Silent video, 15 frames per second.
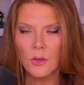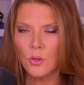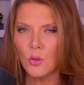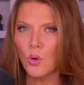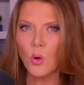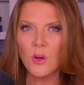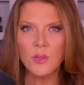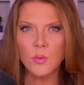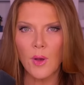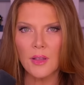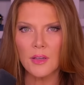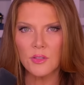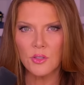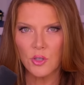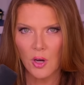nor as
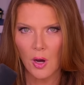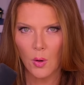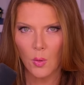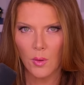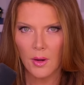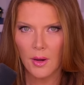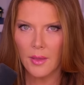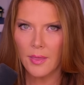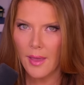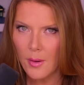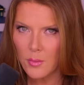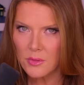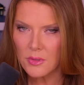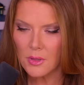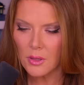well as Joe. And
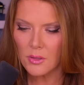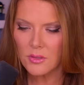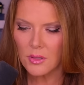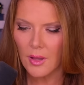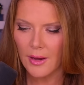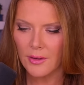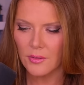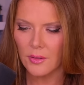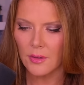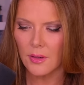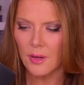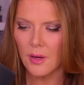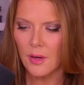that was a close election.